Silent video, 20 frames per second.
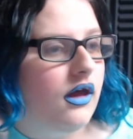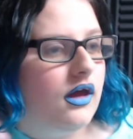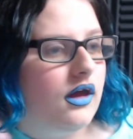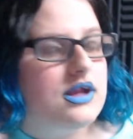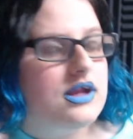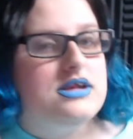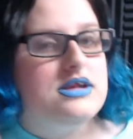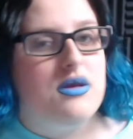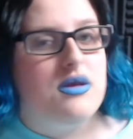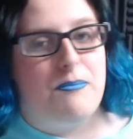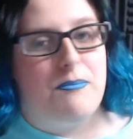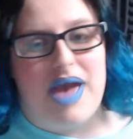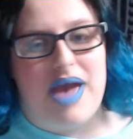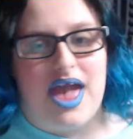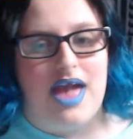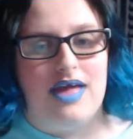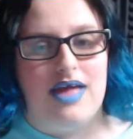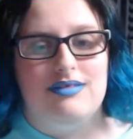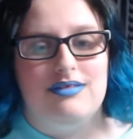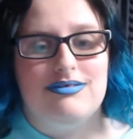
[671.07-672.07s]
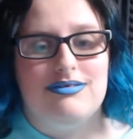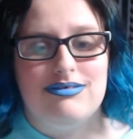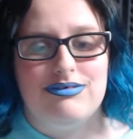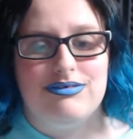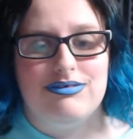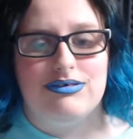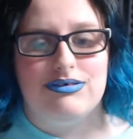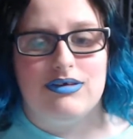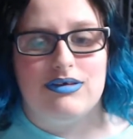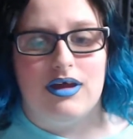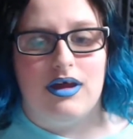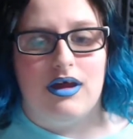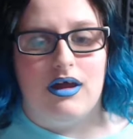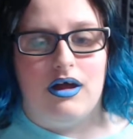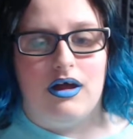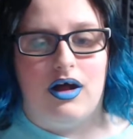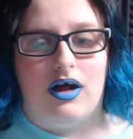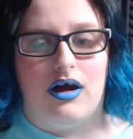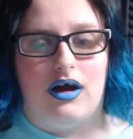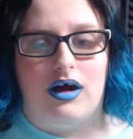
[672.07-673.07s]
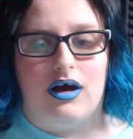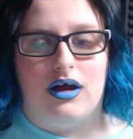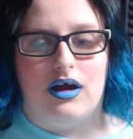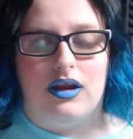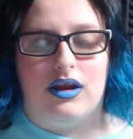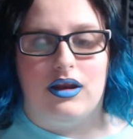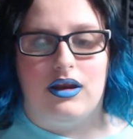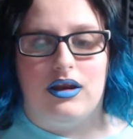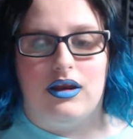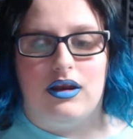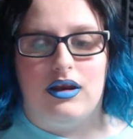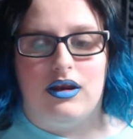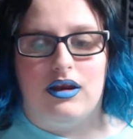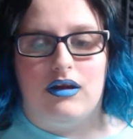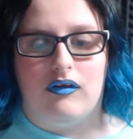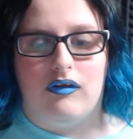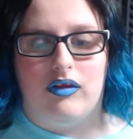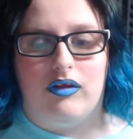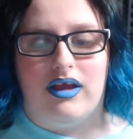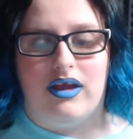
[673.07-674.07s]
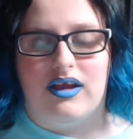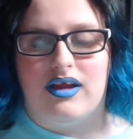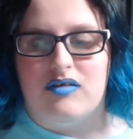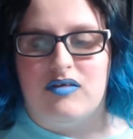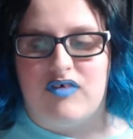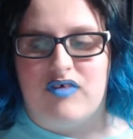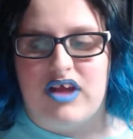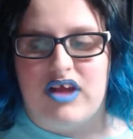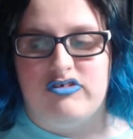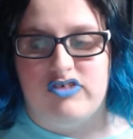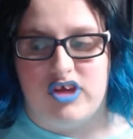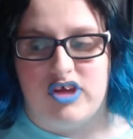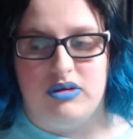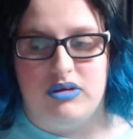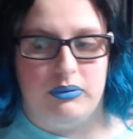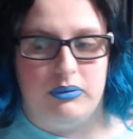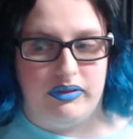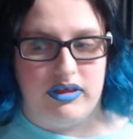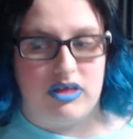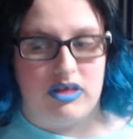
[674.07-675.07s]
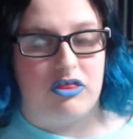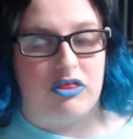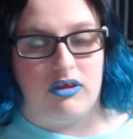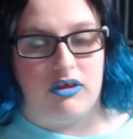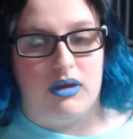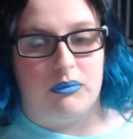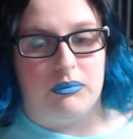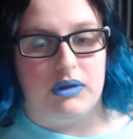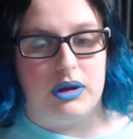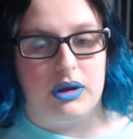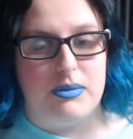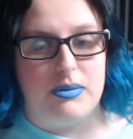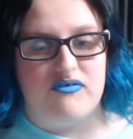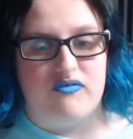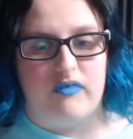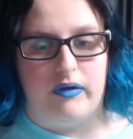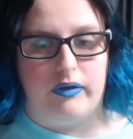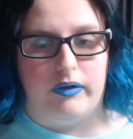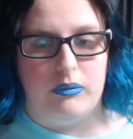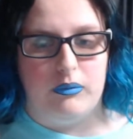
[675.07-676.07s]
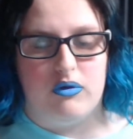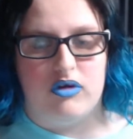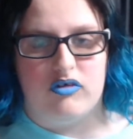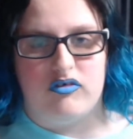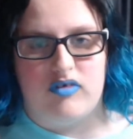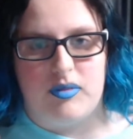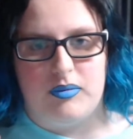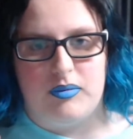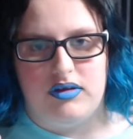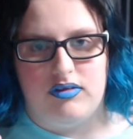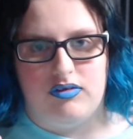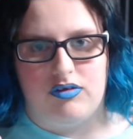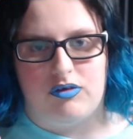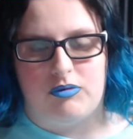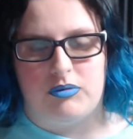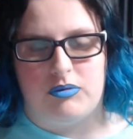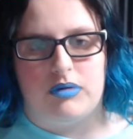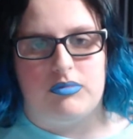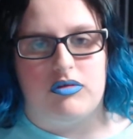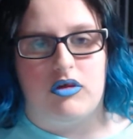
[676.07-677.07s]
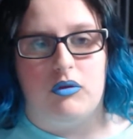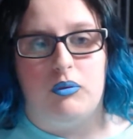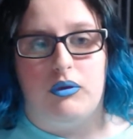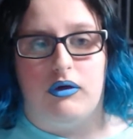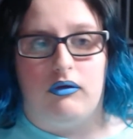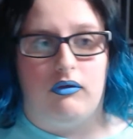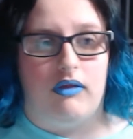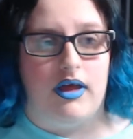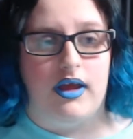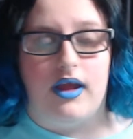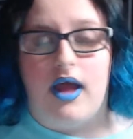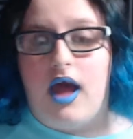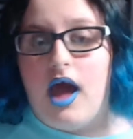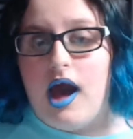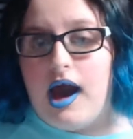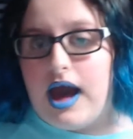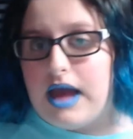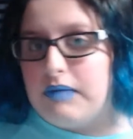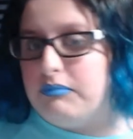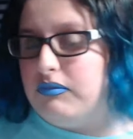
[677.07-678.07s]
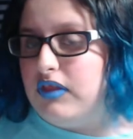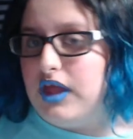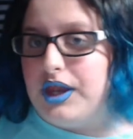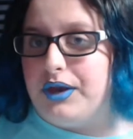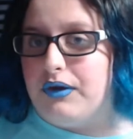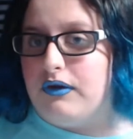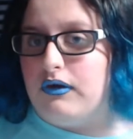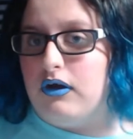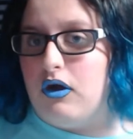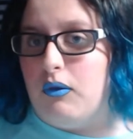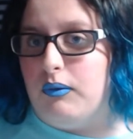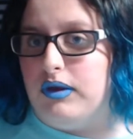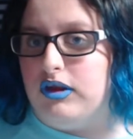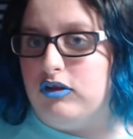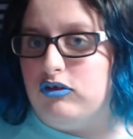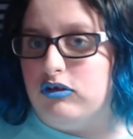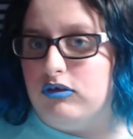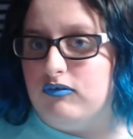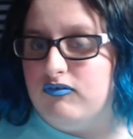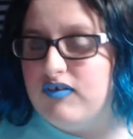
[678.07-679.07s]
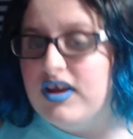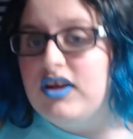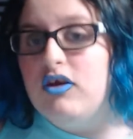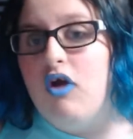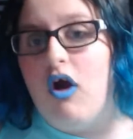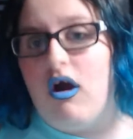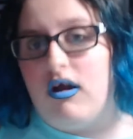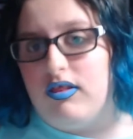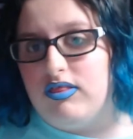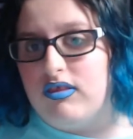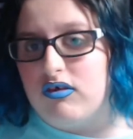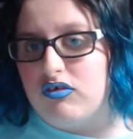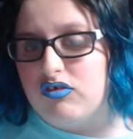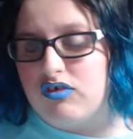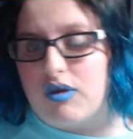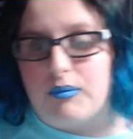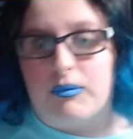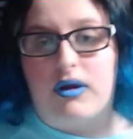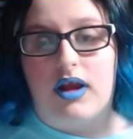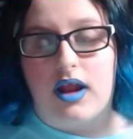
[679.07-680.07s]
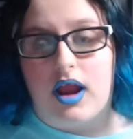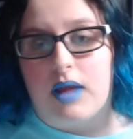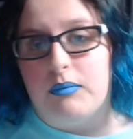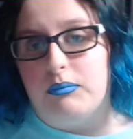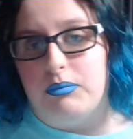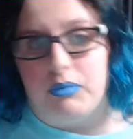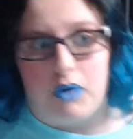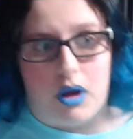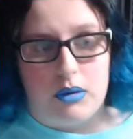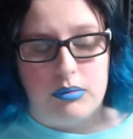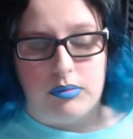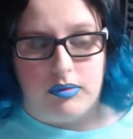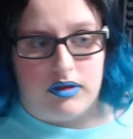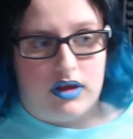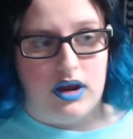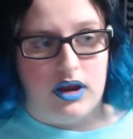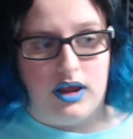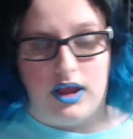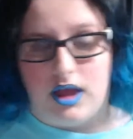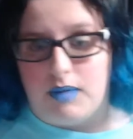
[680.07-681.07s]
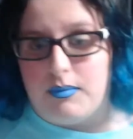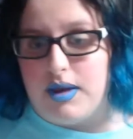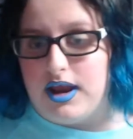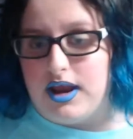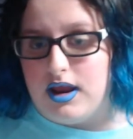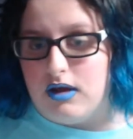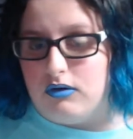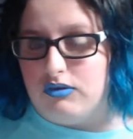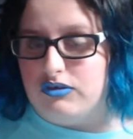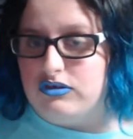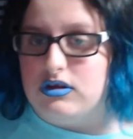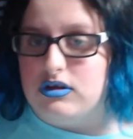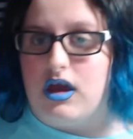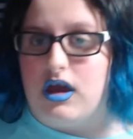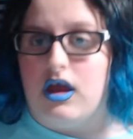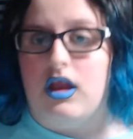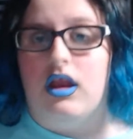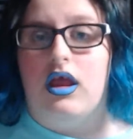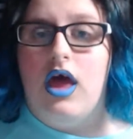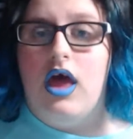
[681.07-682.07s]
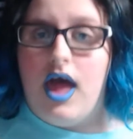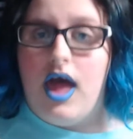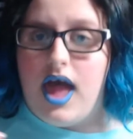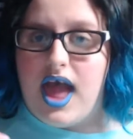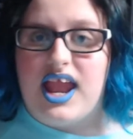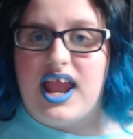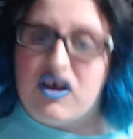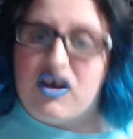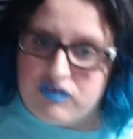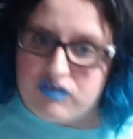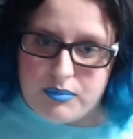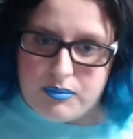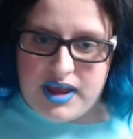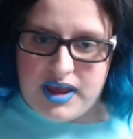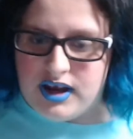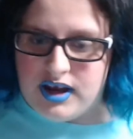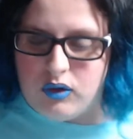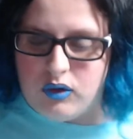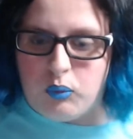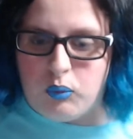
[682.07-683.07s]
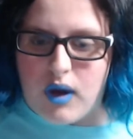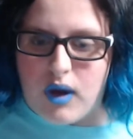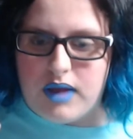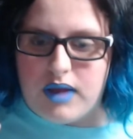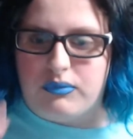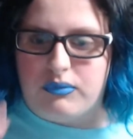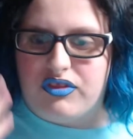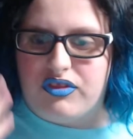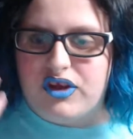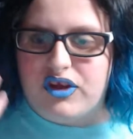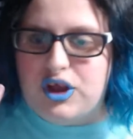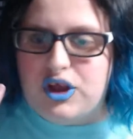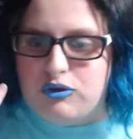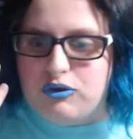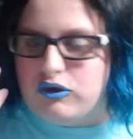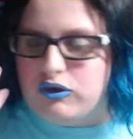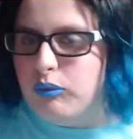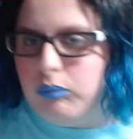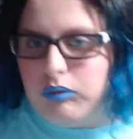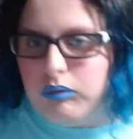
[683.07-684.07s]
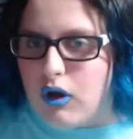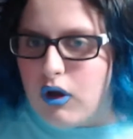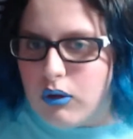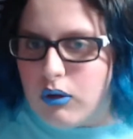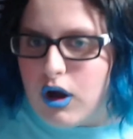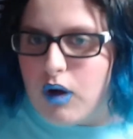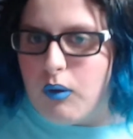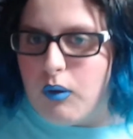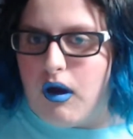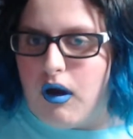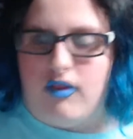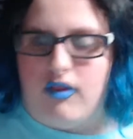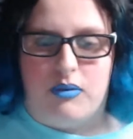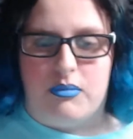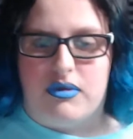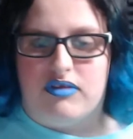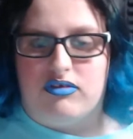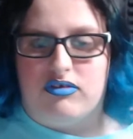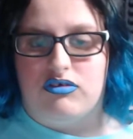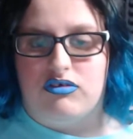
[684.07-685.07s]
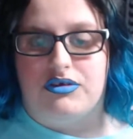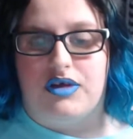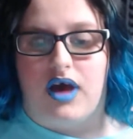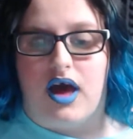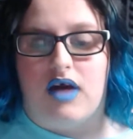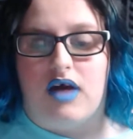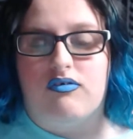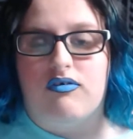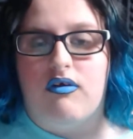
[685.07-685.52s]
depends on, like, if I genuinely think I'm going to be feeling more feminine, sometimes I will. Like, I'm planning on going to VidCon this summer, and I'm probably going to get my nails done and have them painted white with the YouTube logo on them and stuff.